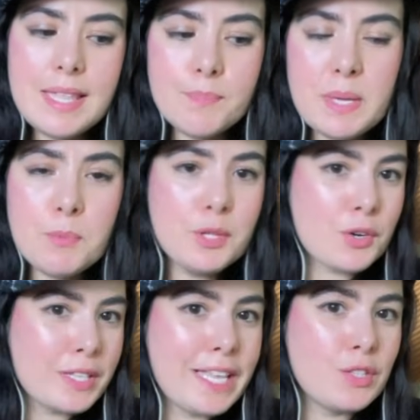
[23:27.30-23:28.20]
people
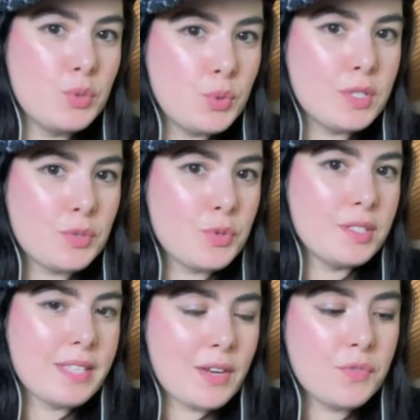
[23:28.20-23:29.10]
are, like, to the
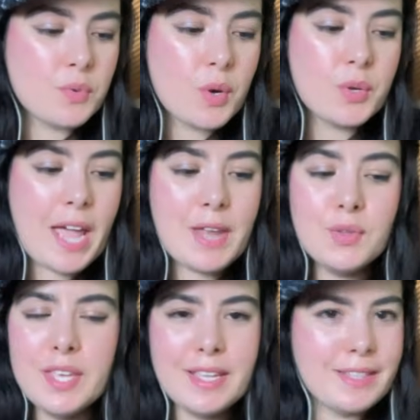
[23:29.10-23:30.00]
side of the road. I
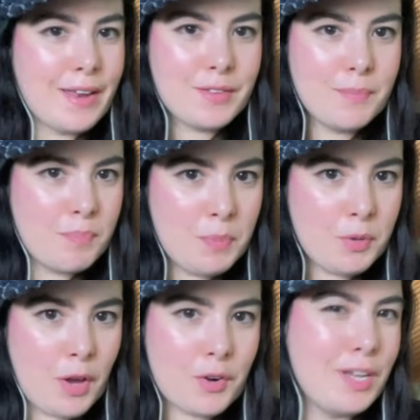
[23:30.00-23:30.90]
don't think
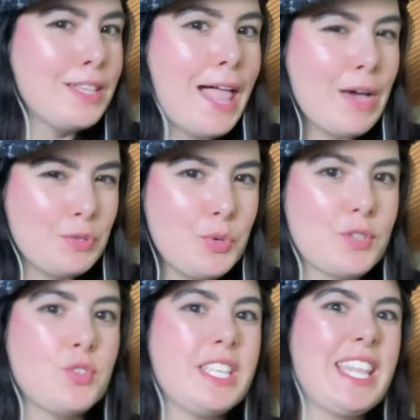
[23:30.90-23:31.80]
people are allowed to
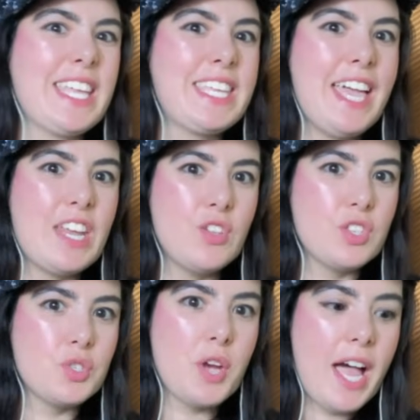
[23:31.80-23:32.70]
actually, like, get on
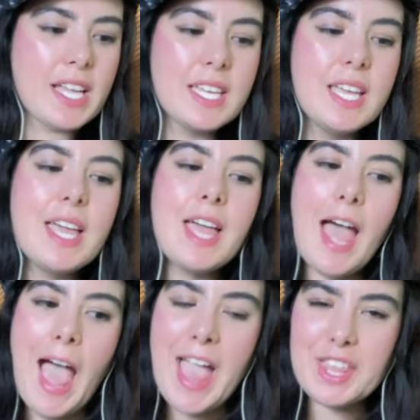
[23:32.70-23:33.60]
the track.
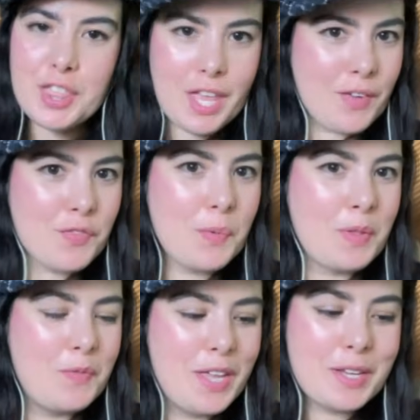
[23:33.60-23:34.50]
I think from
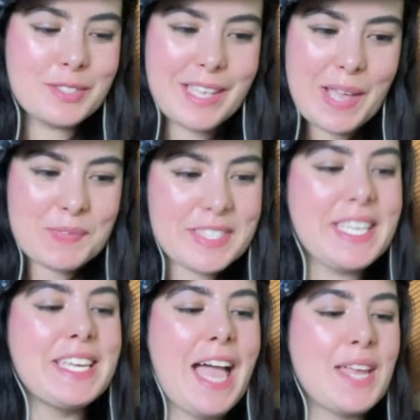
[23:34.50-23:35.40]
the videos that I've
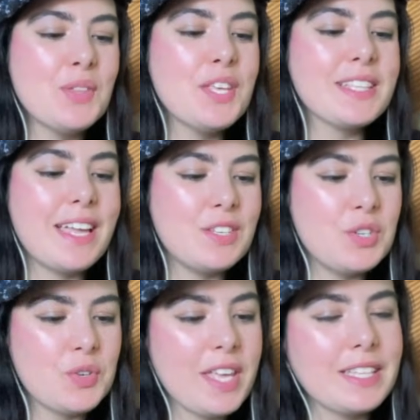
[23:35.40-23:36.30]
seen, I don't think that
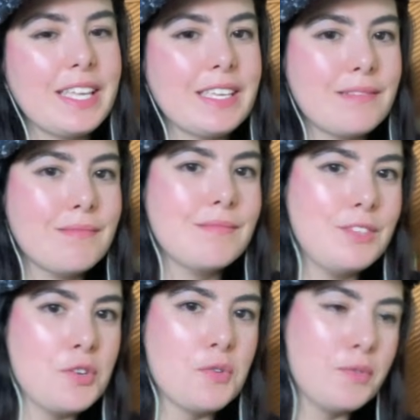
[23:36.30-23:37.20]
you can, like,
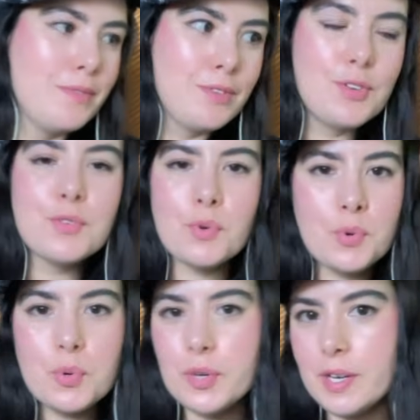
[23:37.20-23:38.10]
you know, you can
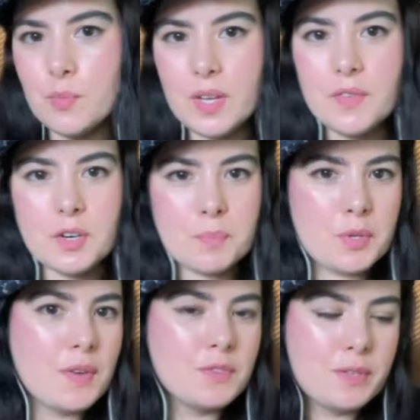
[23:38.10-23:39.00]
record and whatever, but
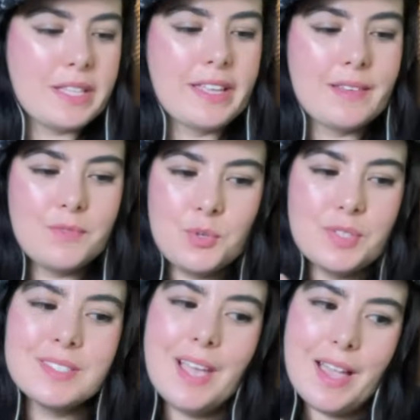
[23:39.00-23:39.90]
you have to be like to
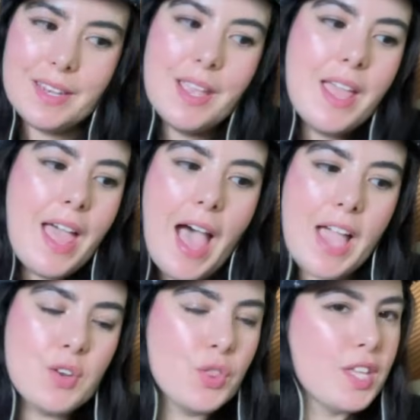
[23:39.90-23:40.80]
the side.
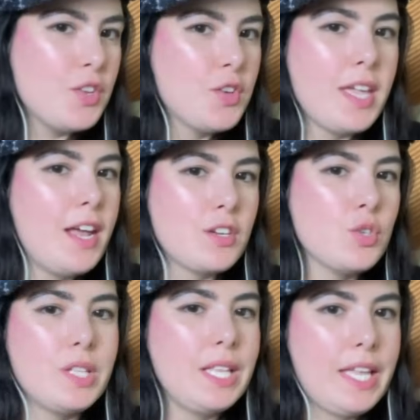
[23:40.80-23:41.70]
I don't think you can
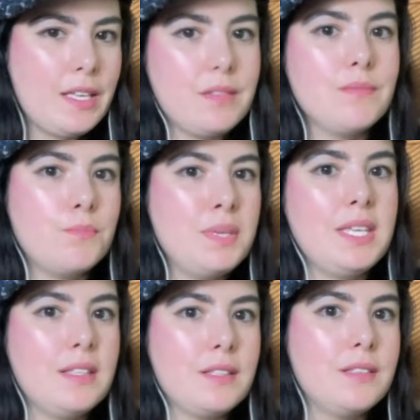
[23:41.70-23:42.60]
actually like
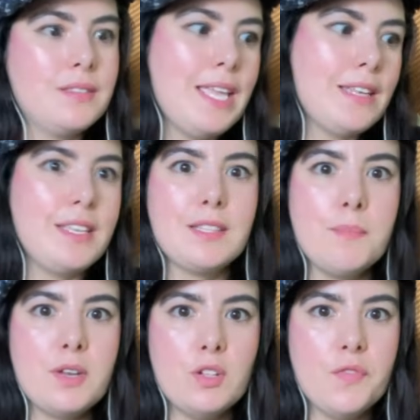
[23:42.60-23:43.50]
be standing in the
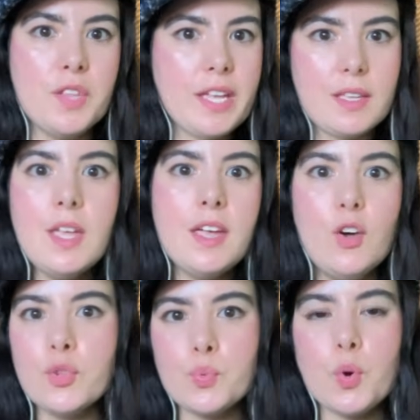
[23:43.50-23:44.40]
middle of like
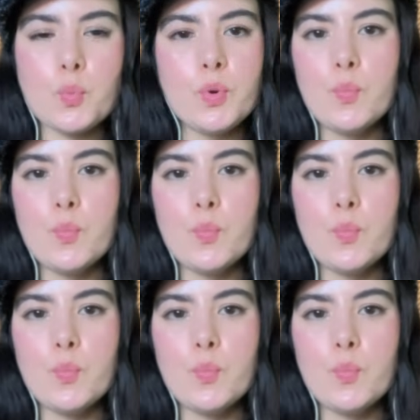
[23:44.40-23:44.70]
on the road